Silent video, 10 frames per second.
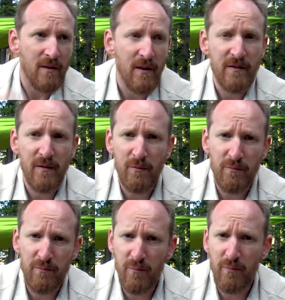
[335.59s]
Let's
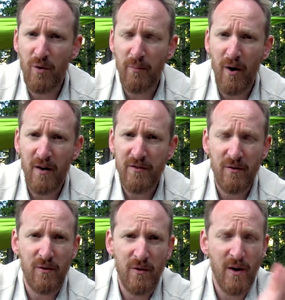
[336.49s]
we'll pause
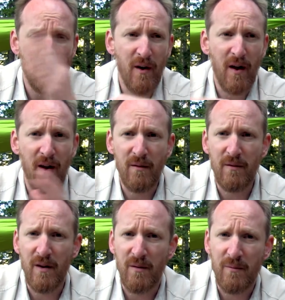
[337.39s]
here real quick. I got
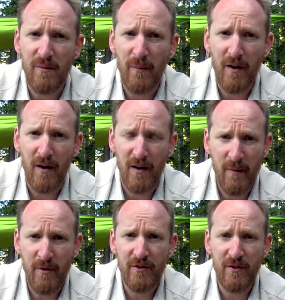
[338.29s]
an
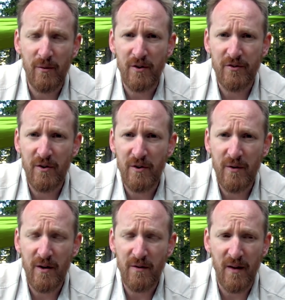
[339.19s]
image here I want to show you
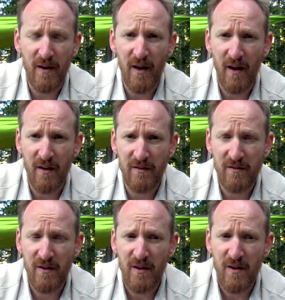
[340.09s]
here that
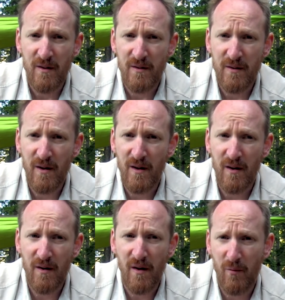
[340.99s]
has
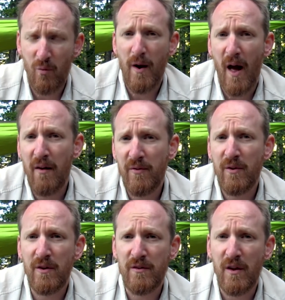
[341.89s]
what I
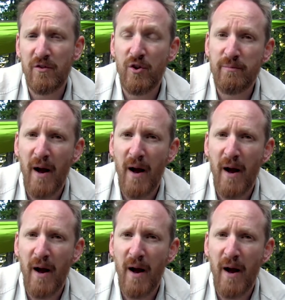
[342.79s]
feel is good